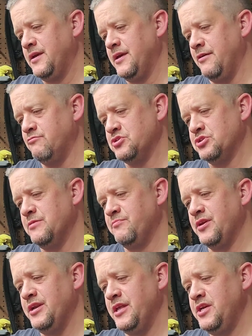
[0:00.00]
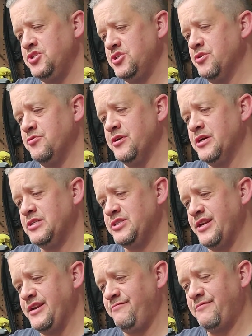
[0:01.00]
it was something that he showed us,
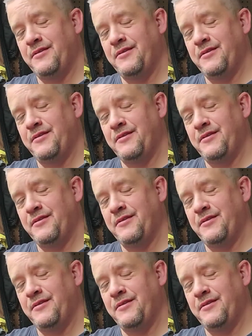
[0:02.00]
and